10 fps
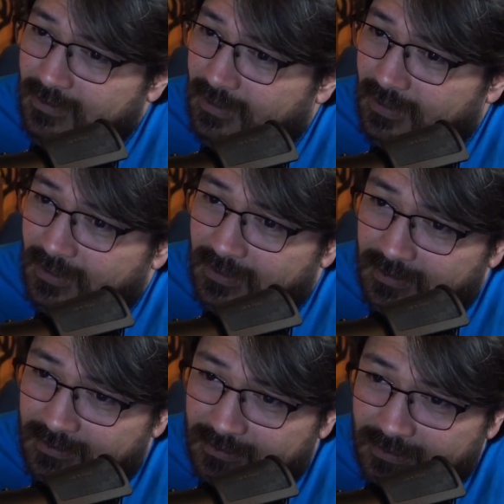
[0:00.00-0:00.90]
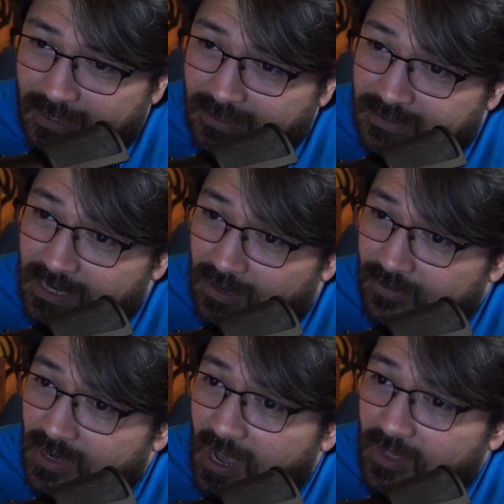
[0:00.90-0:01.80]
Ah, I doubt
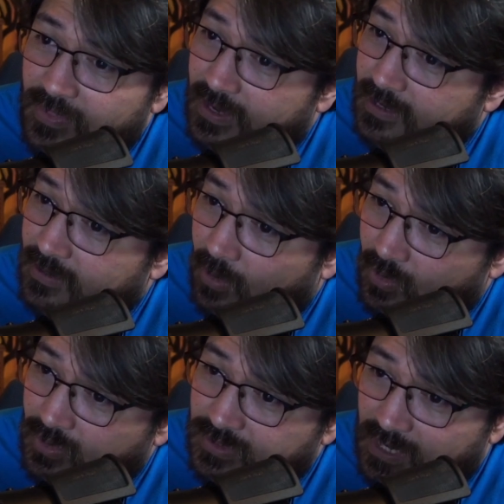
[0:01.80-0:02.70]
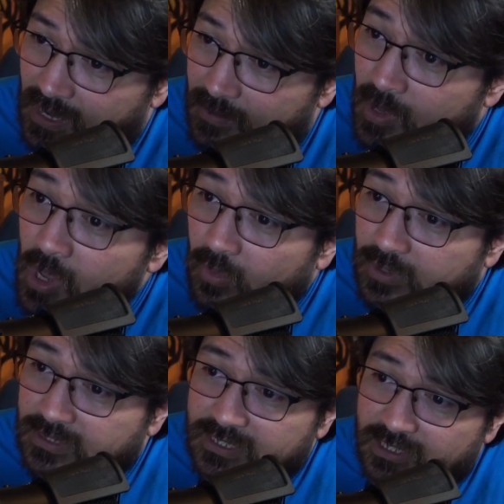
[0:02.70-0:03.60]
not that in old time,
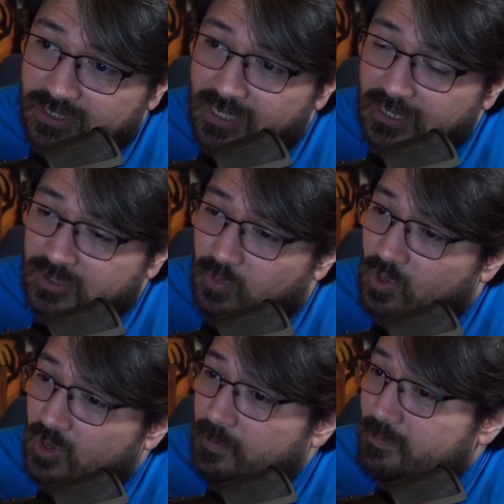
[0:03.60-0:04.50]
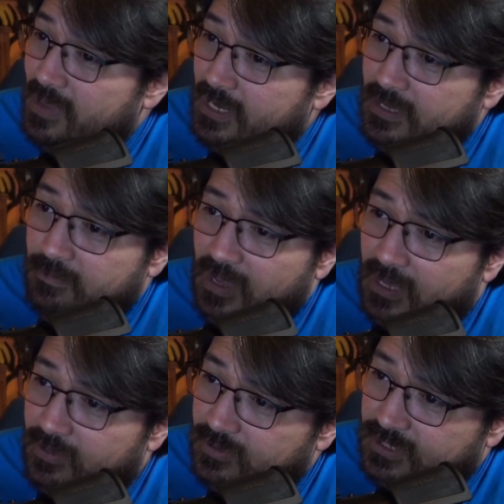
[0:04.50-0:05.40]
when such things were, many a
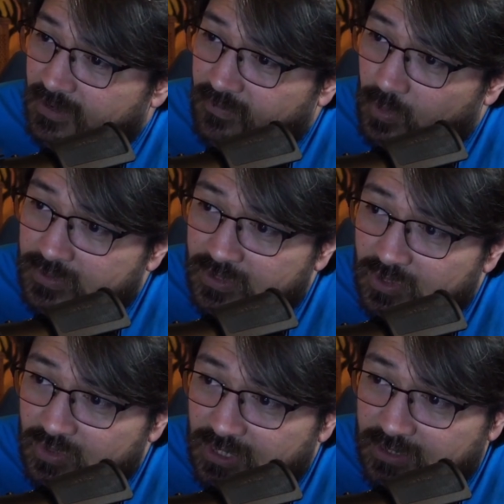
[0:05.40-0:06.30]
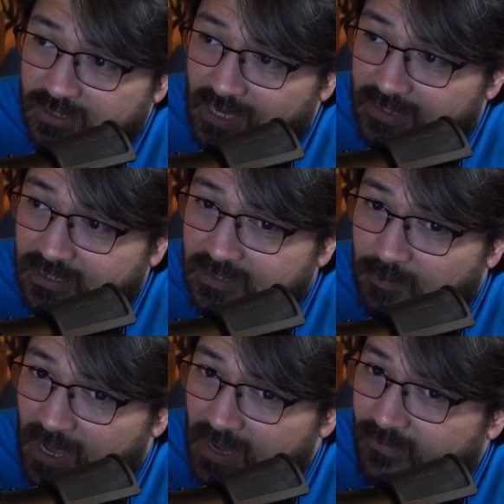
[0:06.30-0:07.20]
man who set forth to do such a task as
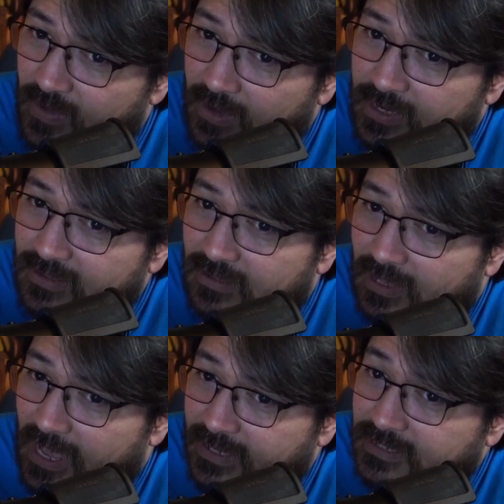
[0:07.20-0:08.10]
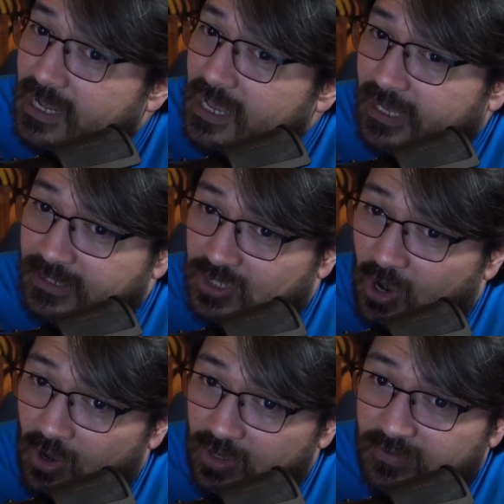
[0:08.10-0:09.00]
mine found at the last his
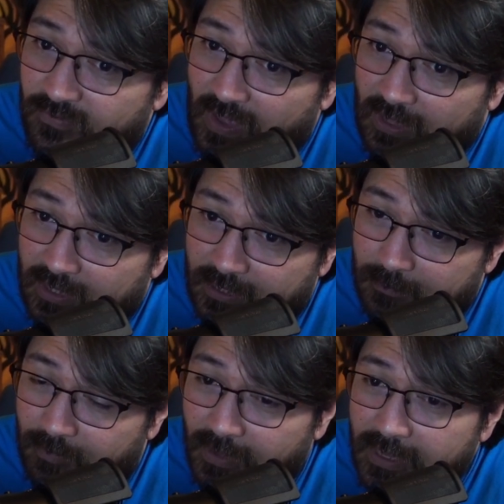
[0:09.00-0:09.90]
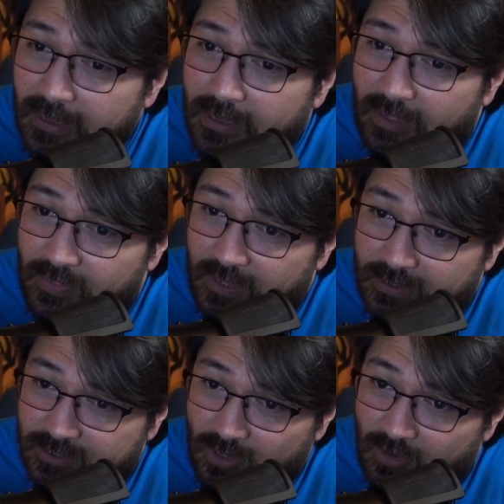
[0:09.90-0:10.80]
heart fail him, and then
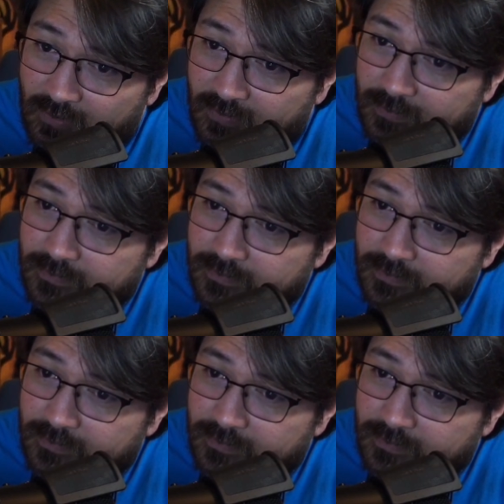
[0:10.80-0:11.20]
his nerve.